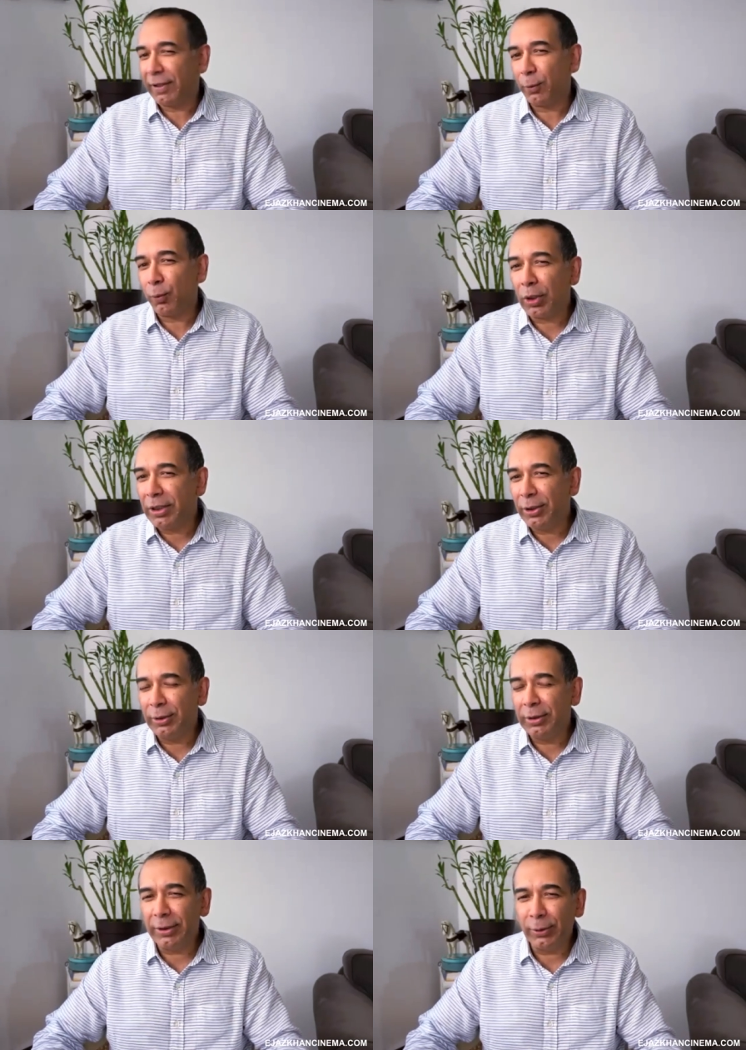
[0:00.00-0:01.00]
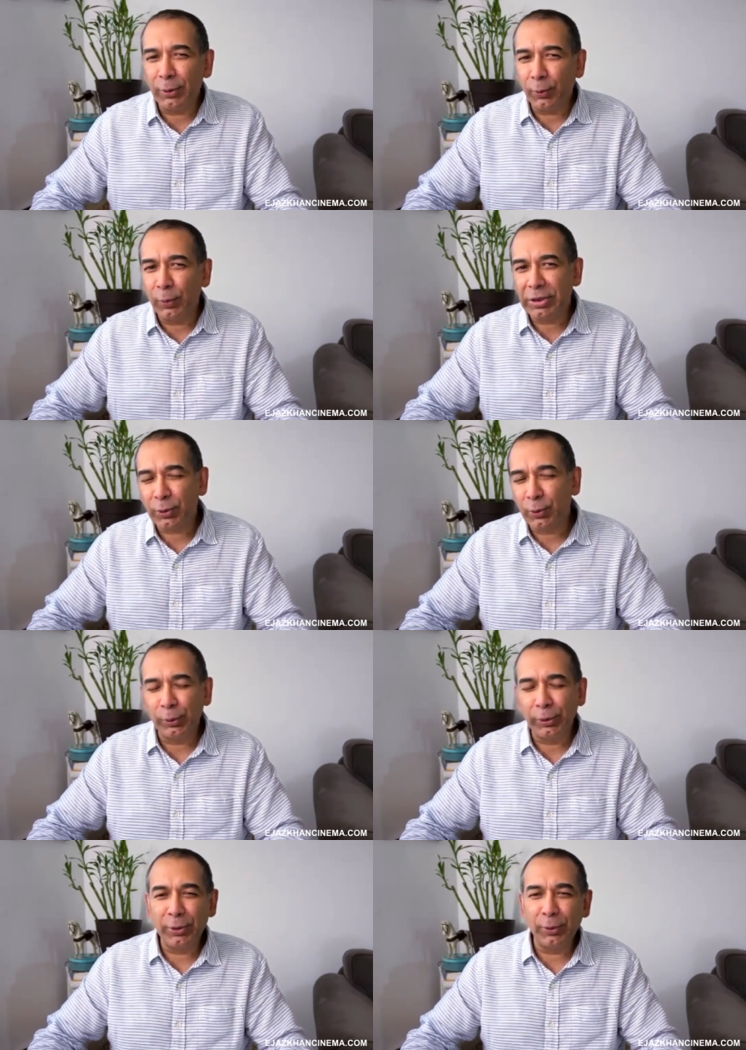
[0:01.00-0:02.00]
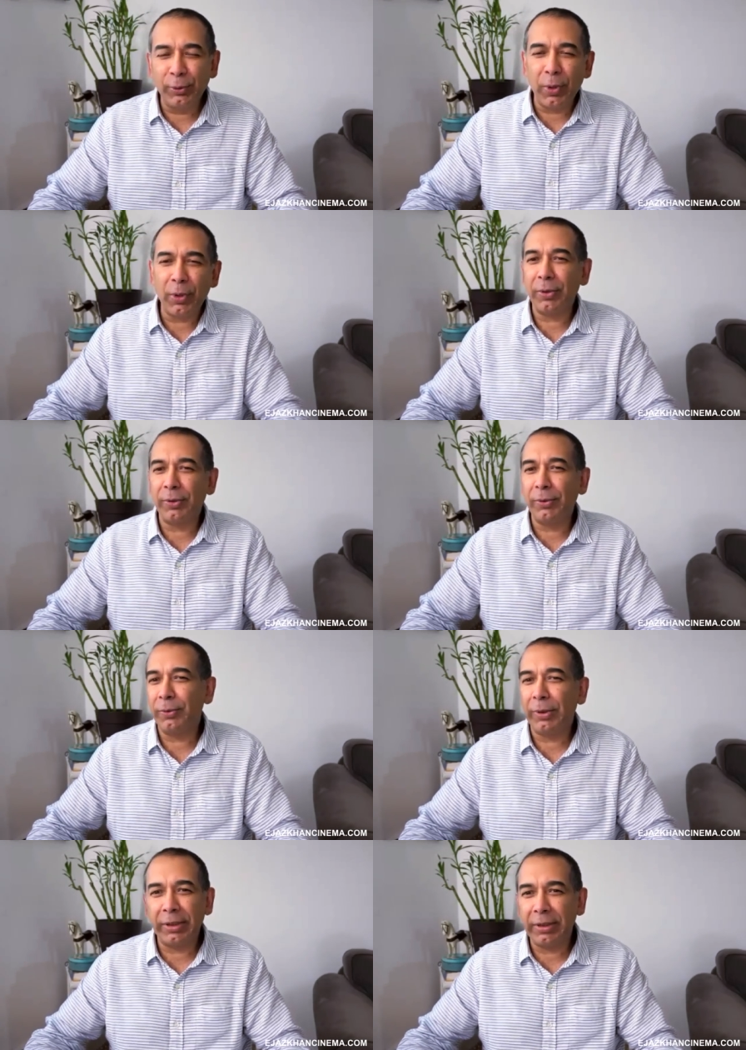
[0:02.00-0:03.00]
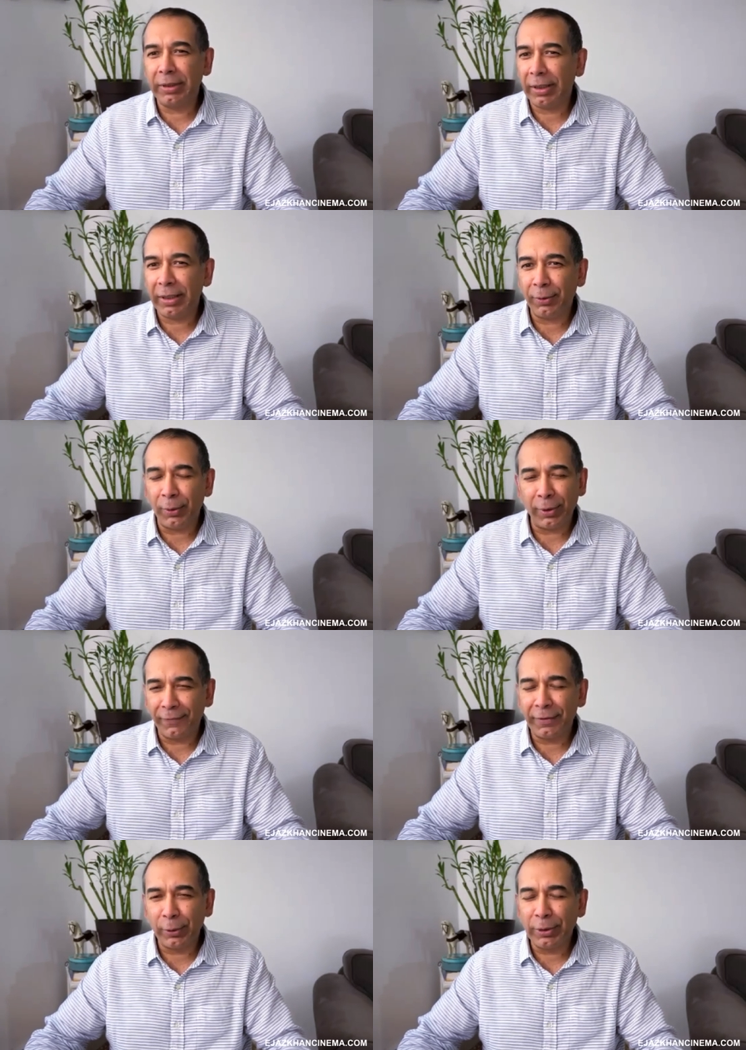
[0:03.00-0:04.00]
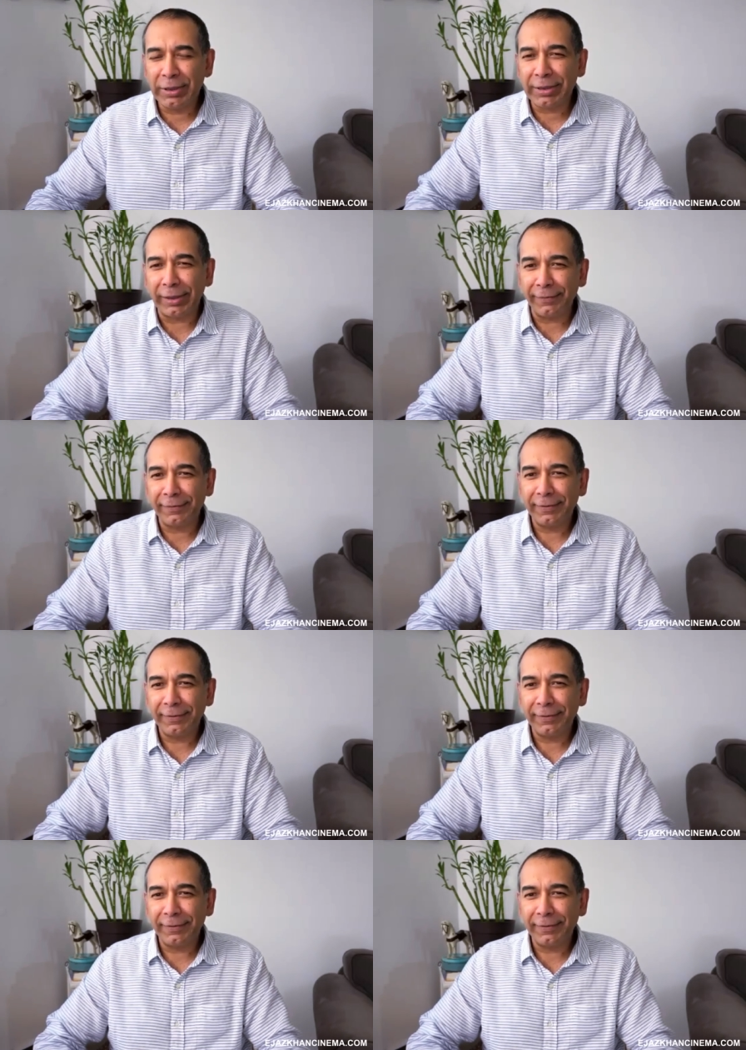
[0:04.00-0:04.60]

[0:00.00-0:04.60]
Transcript: Like, what do you do, which school do you go to, and, and all of the good stuff?